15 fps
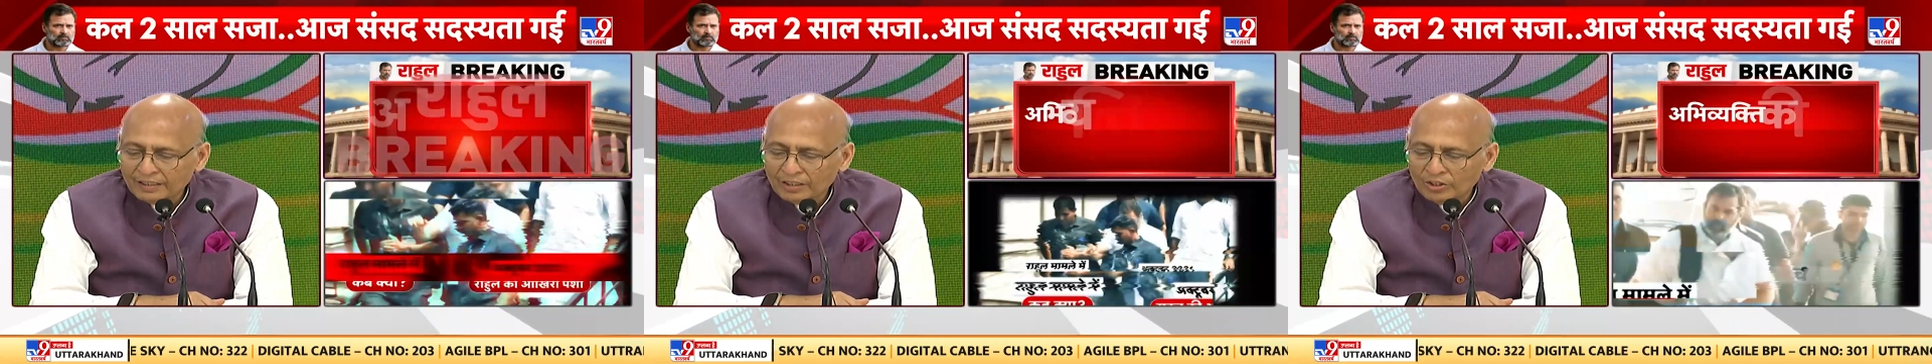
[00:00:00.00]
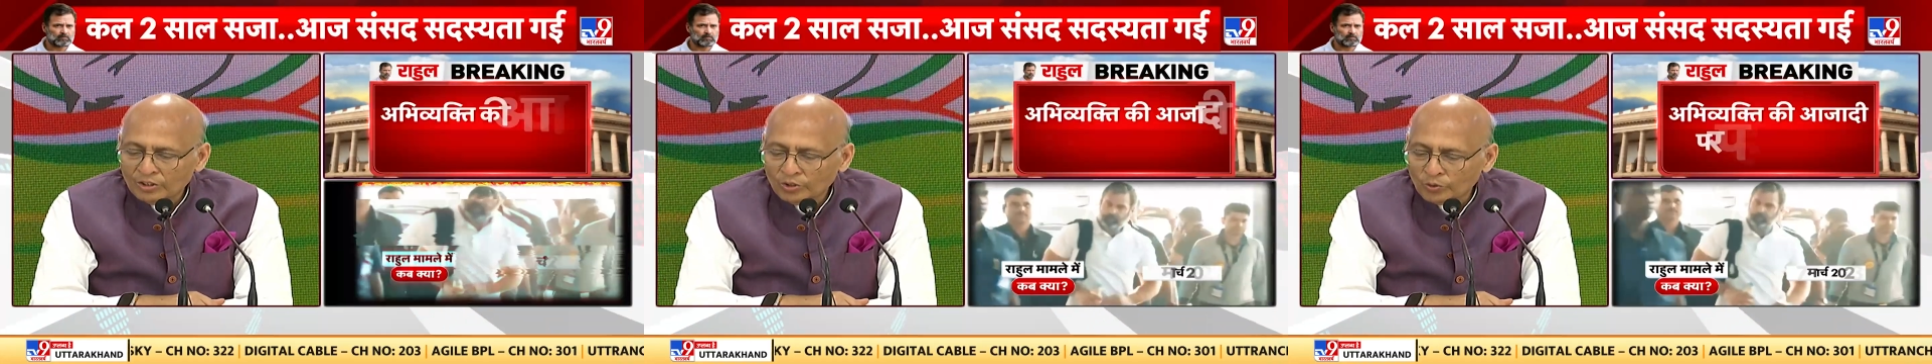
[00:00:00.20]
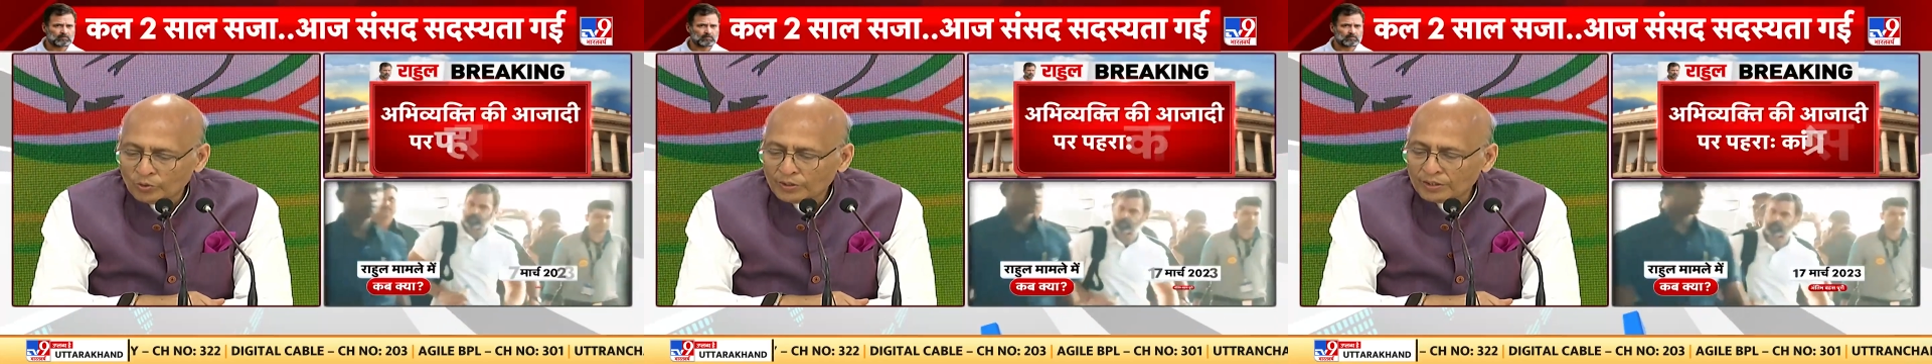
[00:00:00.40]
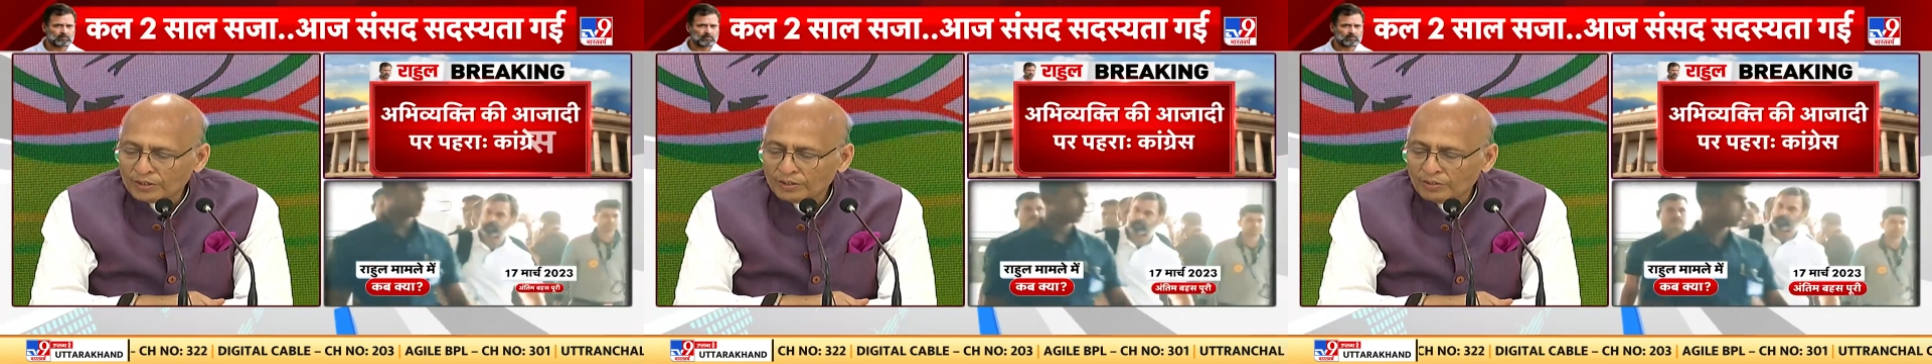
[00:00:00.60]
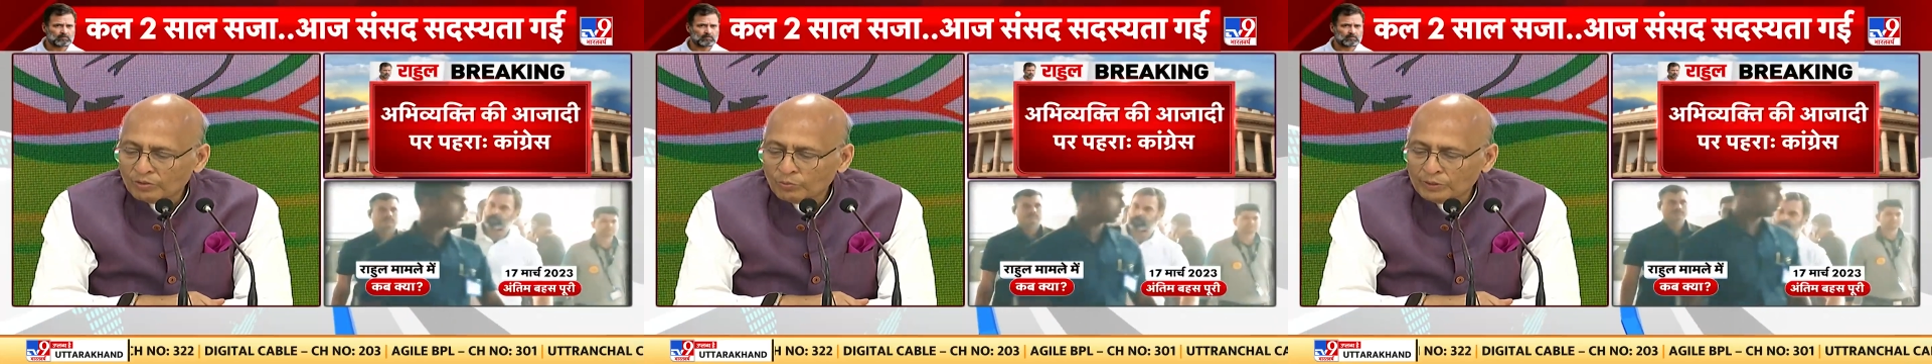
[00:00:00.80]
look
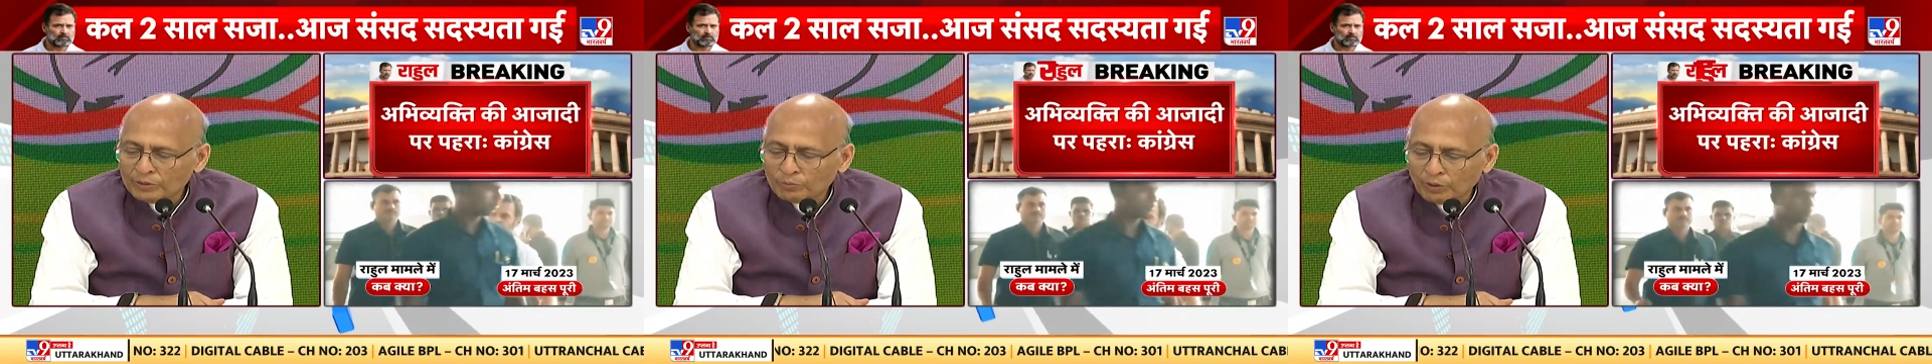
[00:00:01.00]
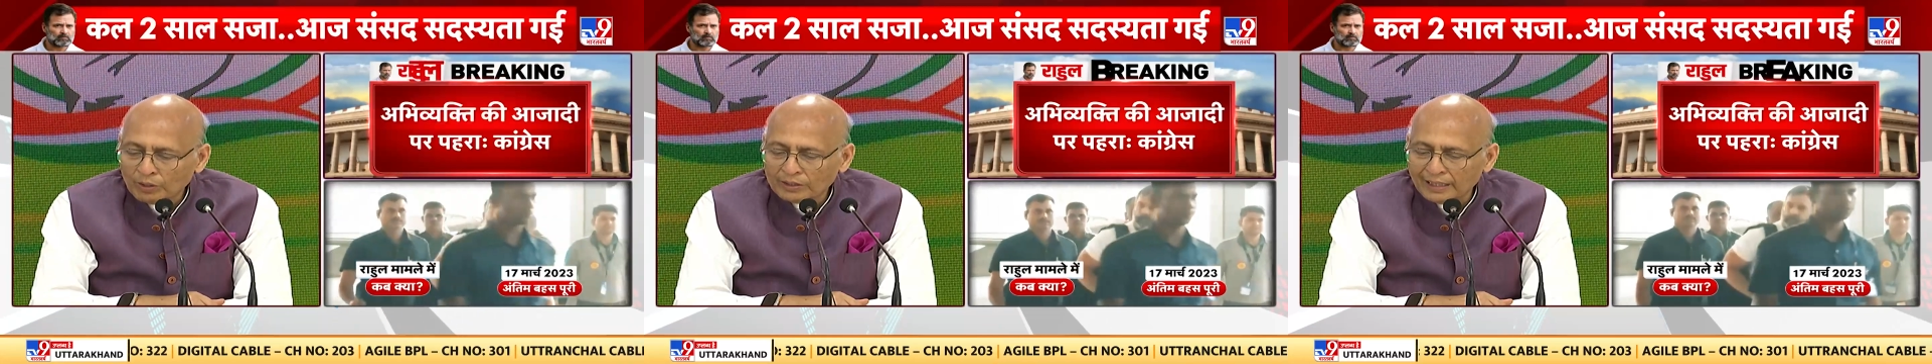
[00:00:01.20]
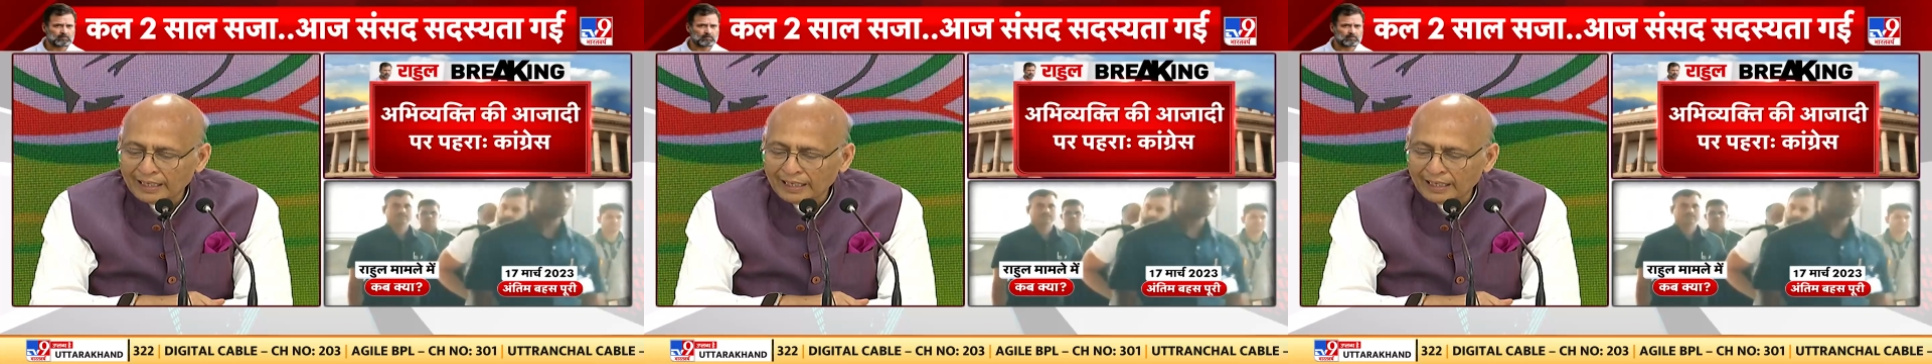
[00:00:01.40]
with what